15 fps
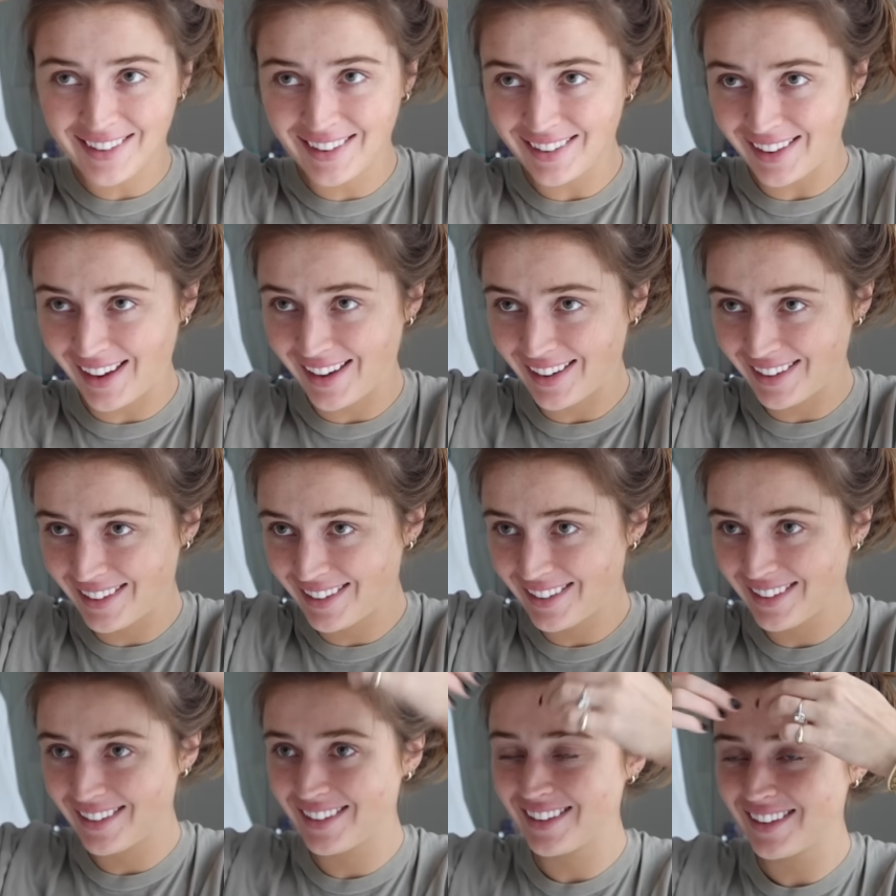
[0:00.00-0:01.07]
Like,
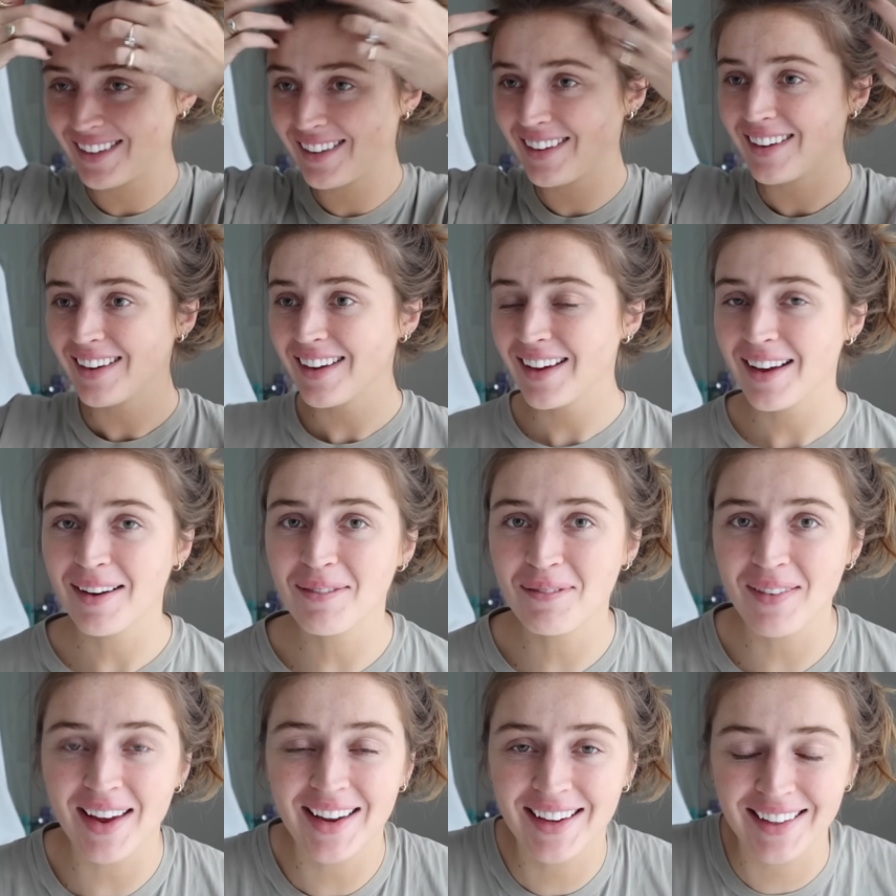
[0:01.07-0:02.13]

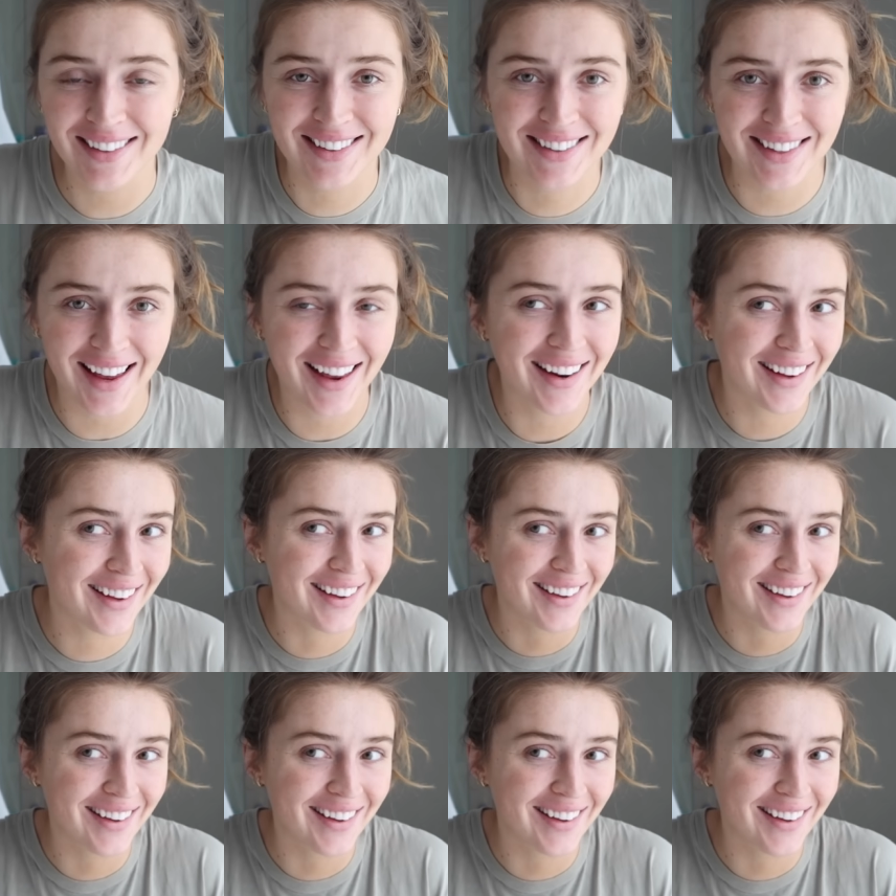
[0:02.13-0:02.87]
make it set.